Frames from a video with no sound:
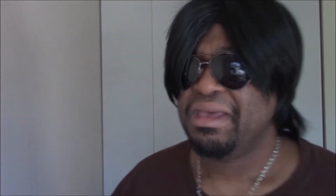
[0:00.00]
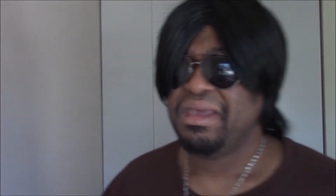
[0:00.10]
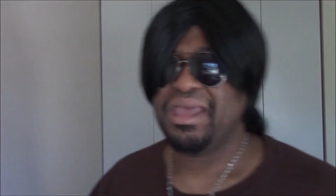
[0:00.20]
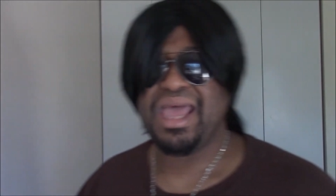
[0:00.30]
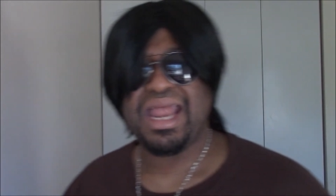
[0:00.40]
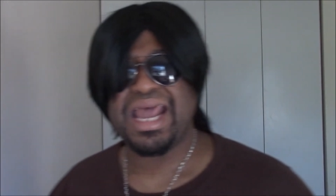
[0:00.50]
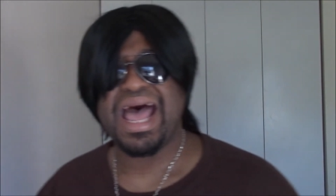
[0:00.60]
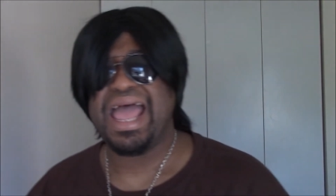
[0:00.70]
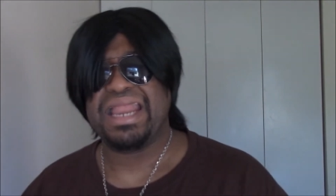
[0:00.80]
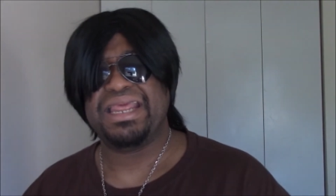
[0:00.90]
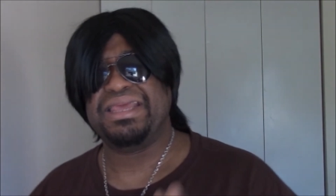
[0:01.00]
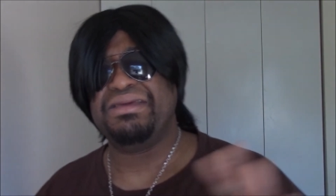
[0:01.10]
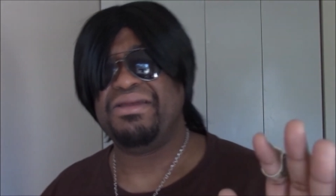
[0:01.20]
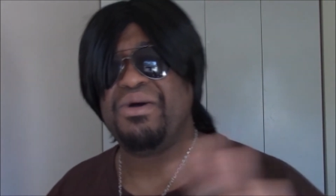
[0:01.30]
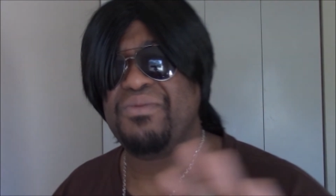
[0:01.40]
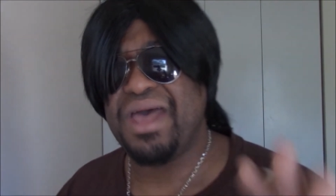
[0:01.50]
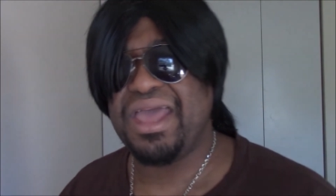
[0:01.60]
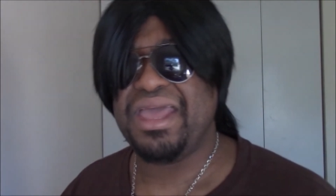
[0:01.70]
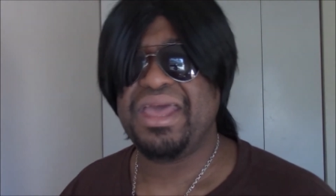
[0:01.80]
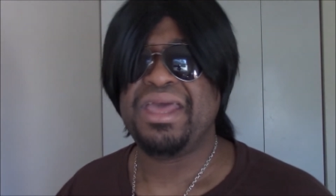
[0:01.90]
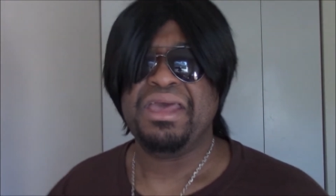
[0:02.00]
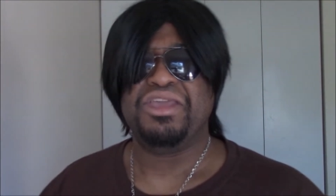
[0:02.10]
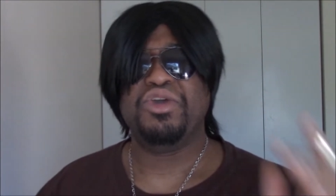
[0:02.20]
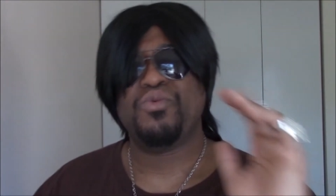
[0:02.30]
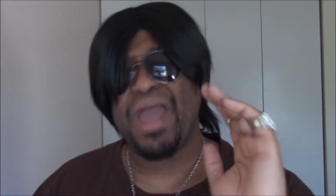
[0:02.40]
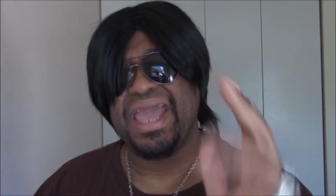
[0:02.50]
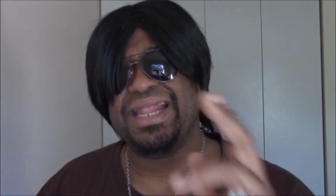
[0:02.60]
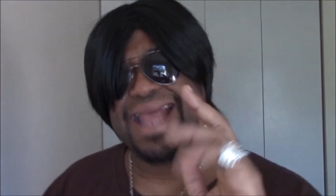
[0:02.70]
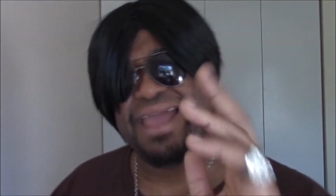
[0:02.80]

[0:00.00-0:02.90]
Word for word: And I, you know what? You ain't they